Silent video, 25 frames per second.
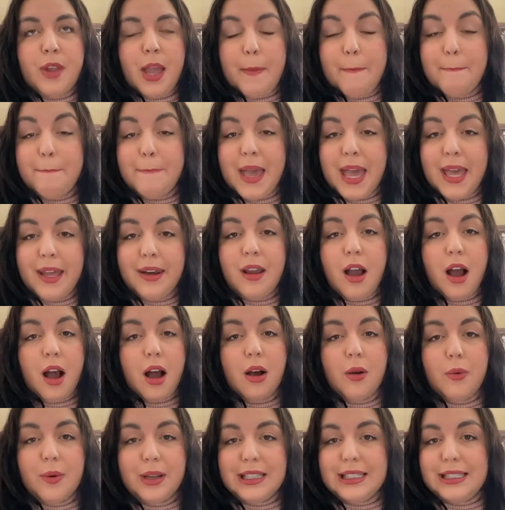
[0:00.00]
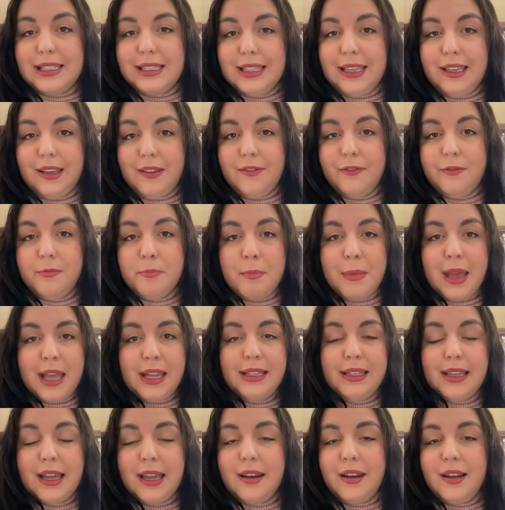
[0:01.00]
men always leave,
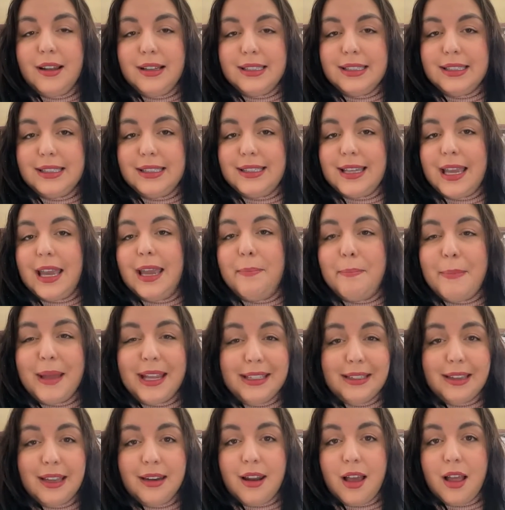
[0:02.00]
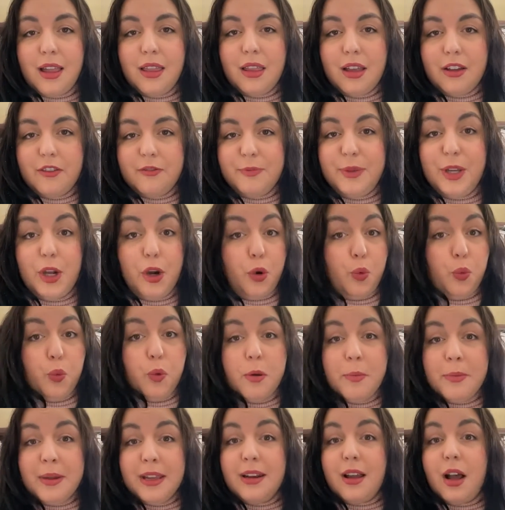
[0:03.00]
men cannot stay, men cannot love me, or
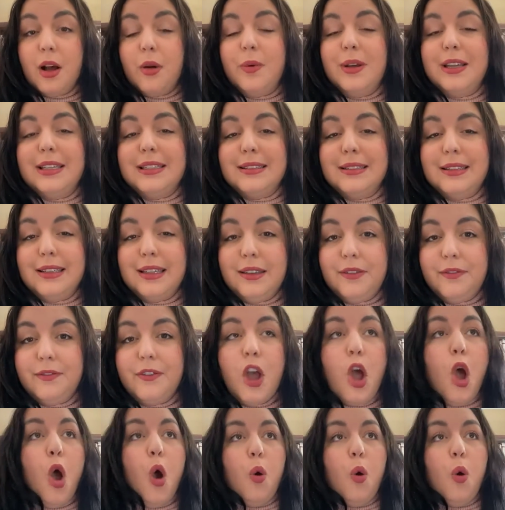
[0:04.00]
women always leave,